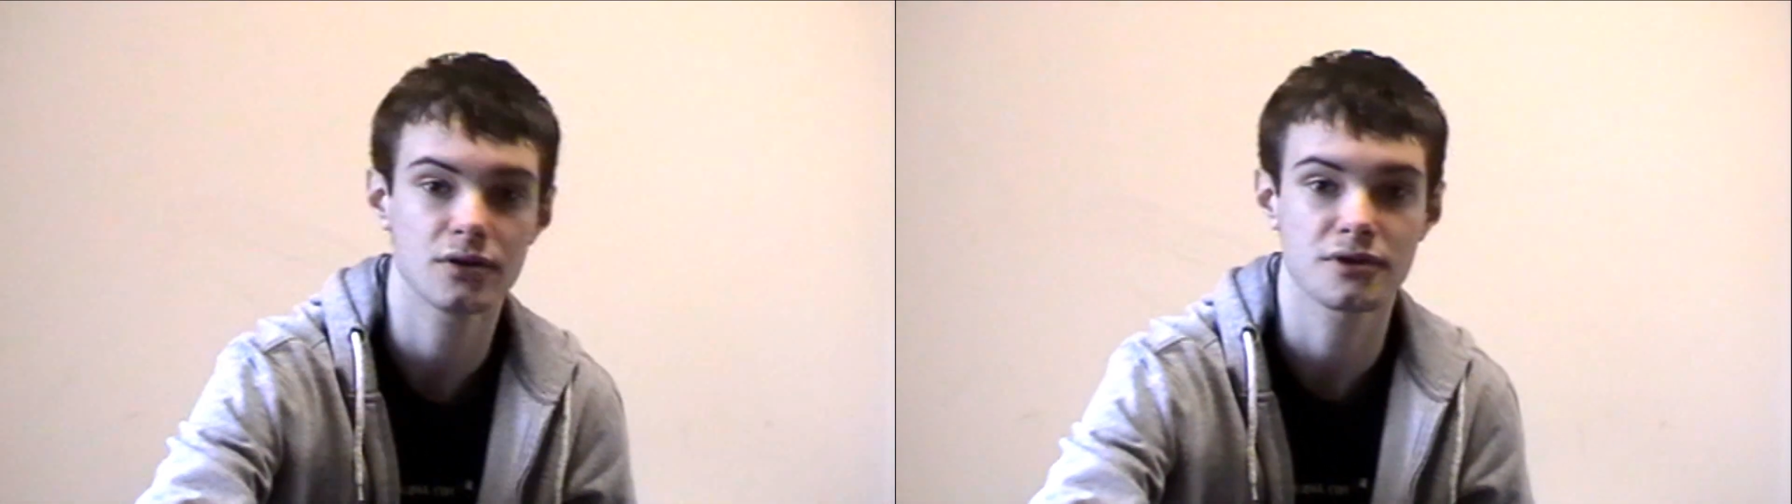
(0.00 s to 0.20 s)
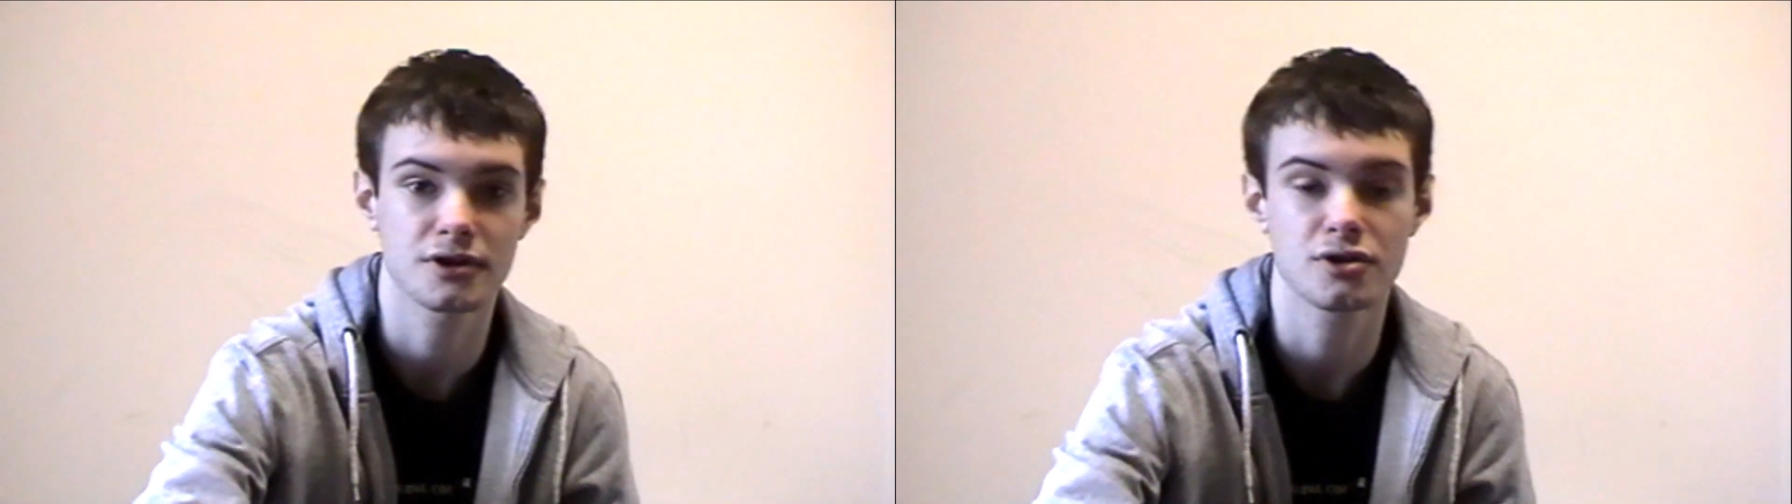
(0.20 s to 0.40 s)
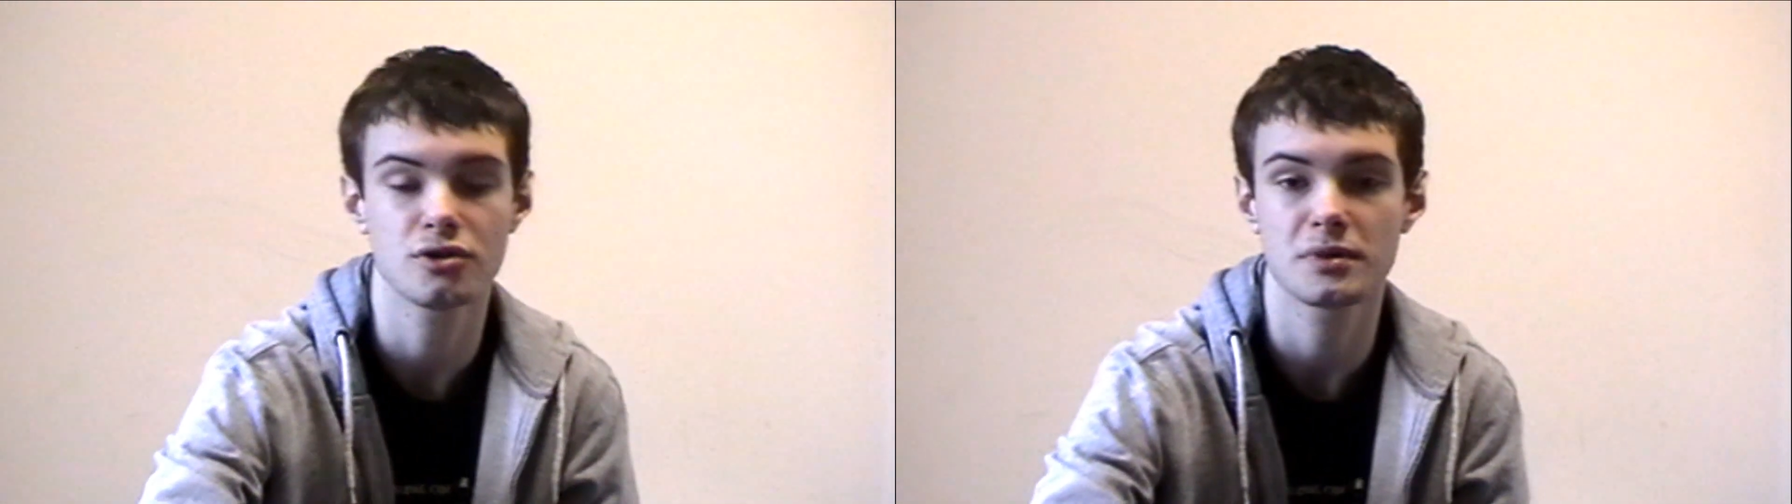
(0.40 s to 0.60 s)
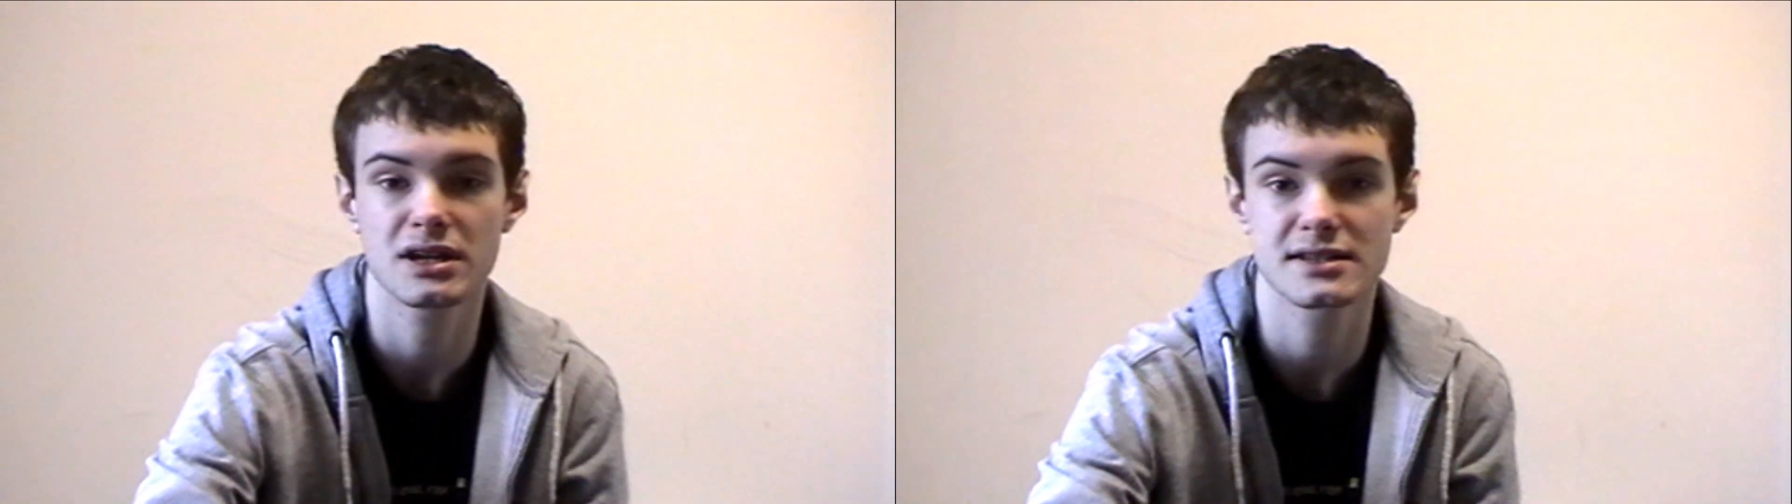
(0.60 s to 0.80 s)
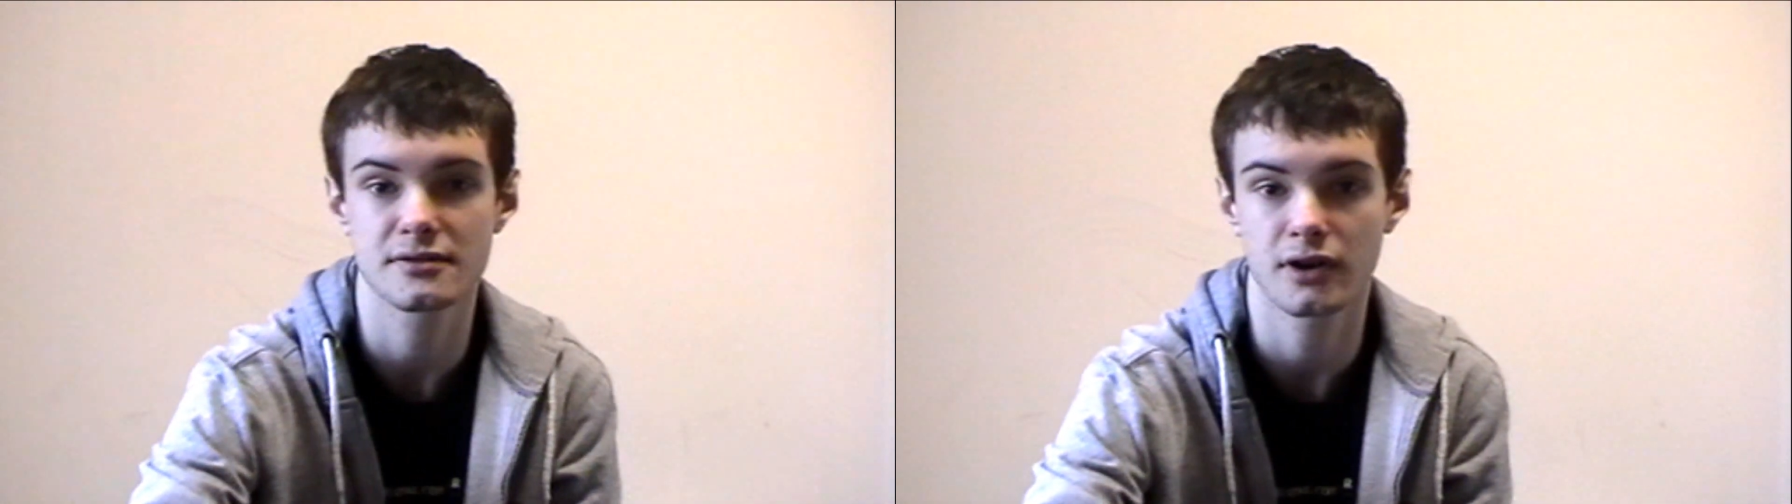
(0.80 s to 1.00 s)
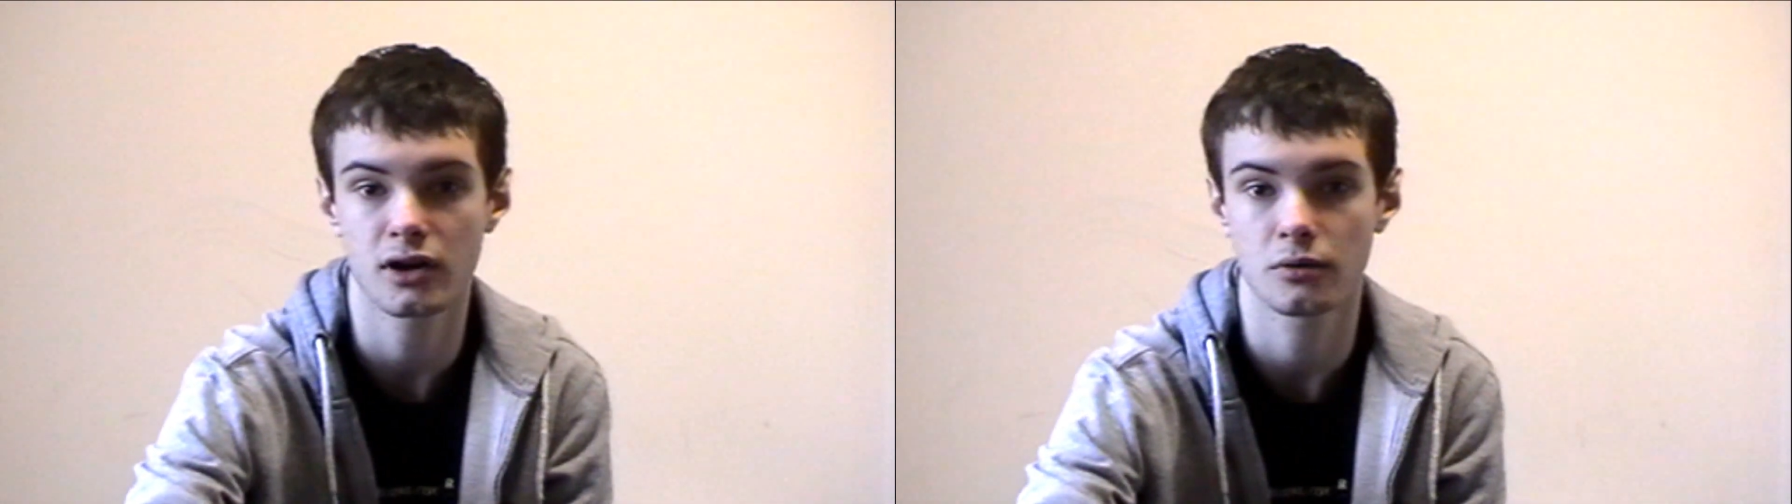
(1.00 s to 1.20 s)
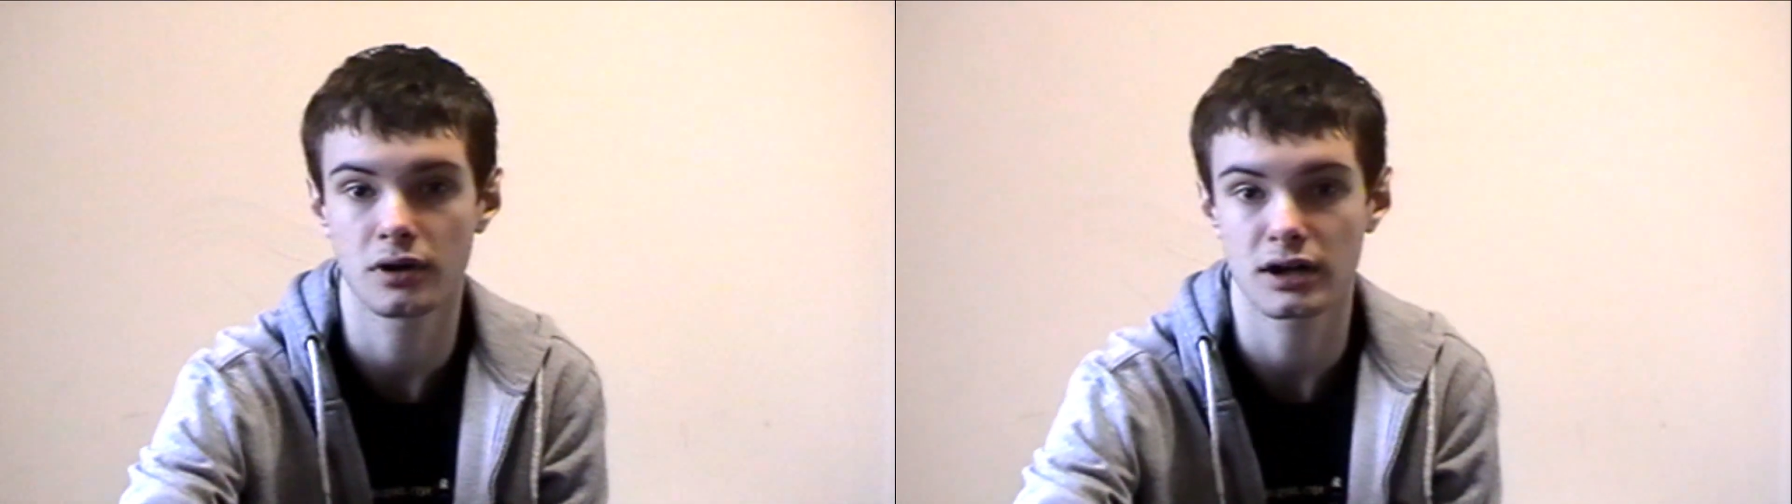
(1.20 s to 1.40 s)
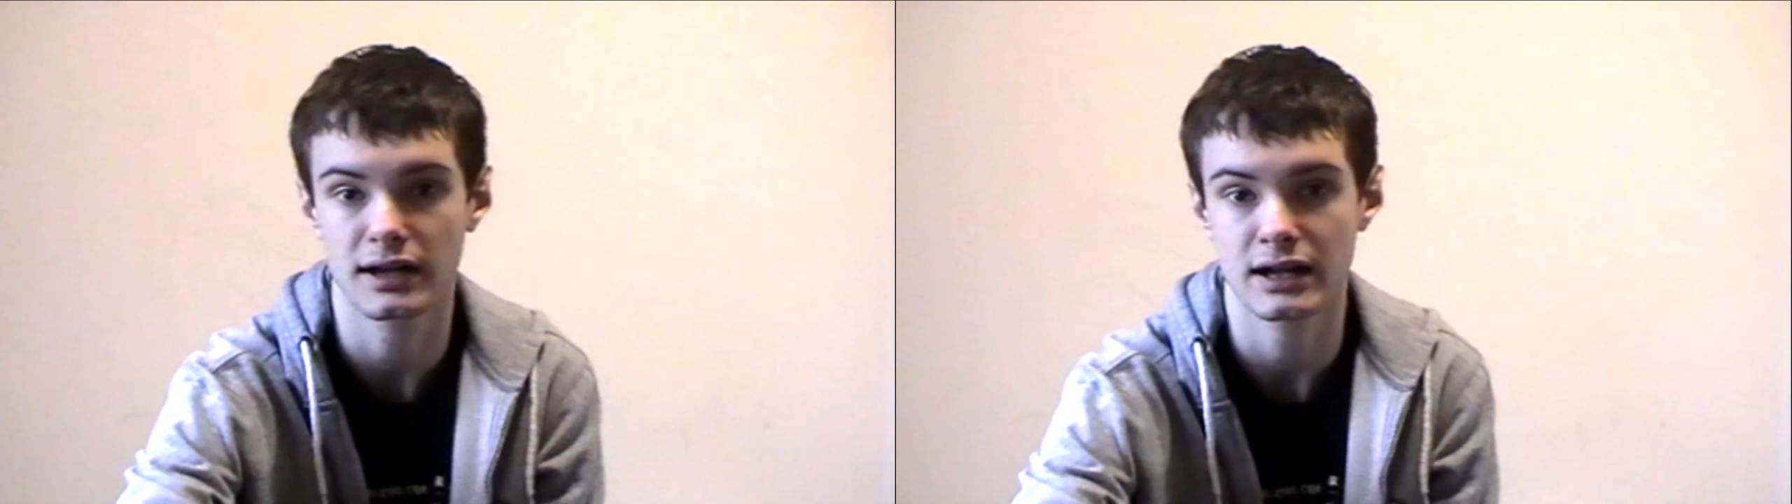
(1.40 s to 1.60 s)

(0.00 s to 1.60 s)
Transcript: with a new piece of artwork